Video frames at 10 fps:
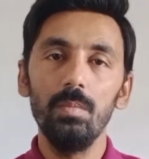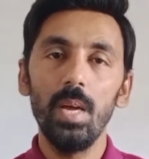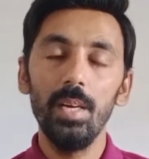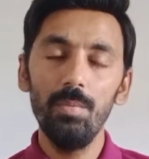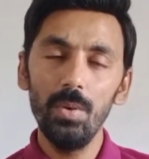
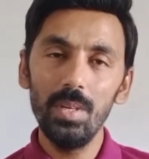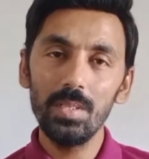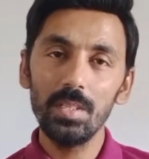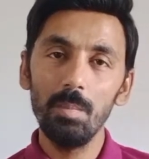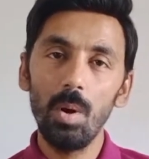And if we
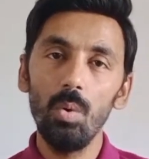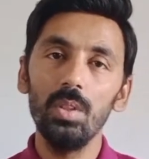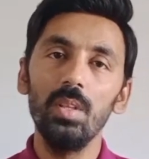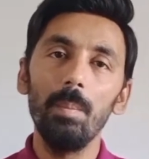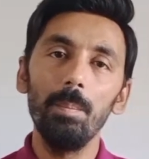discuss
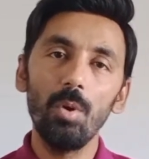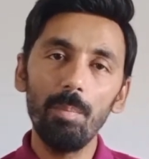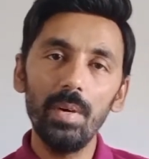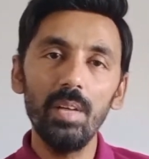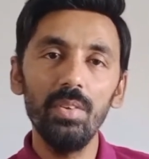about the
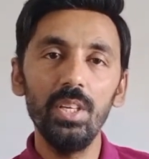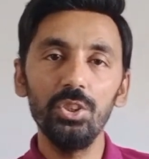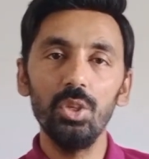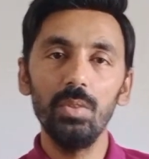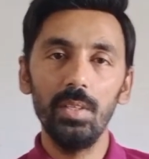proper
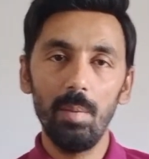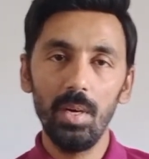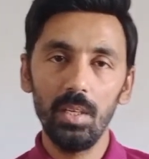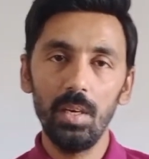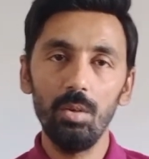definition of the
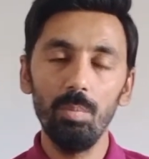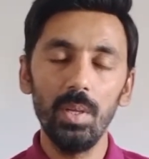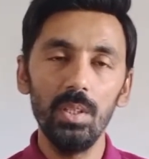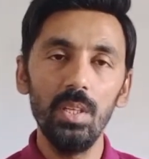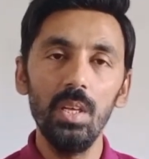diabetic
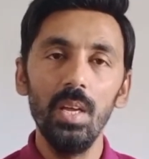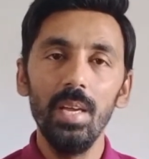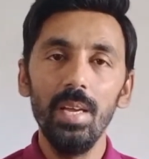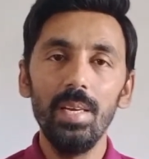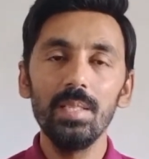retinopathy,
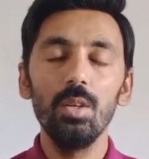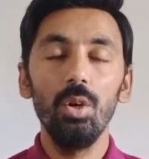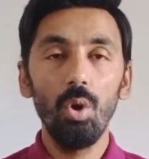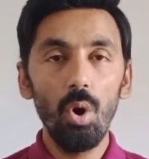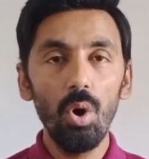it is the
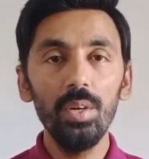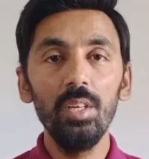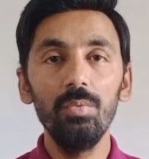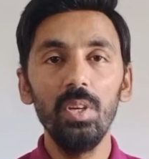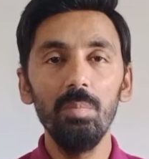
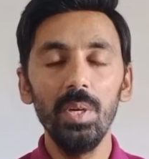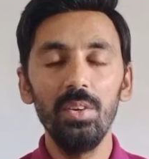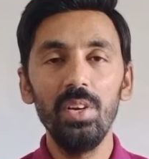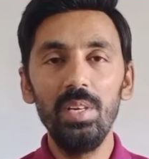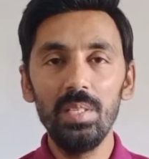
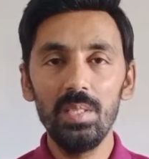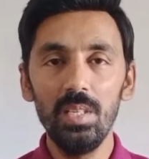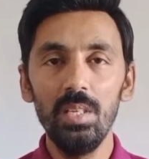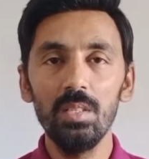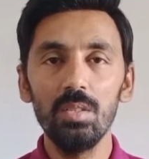non-inflammatory
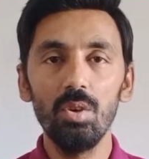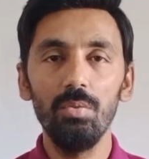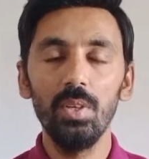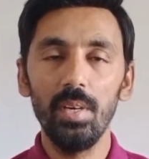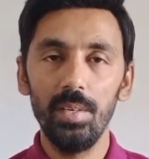disease
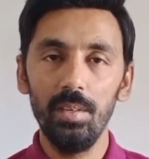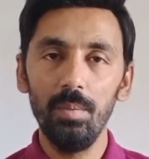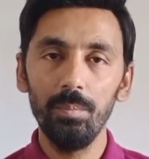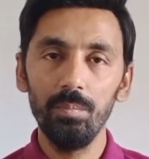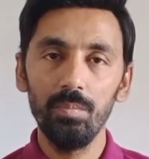of the retina,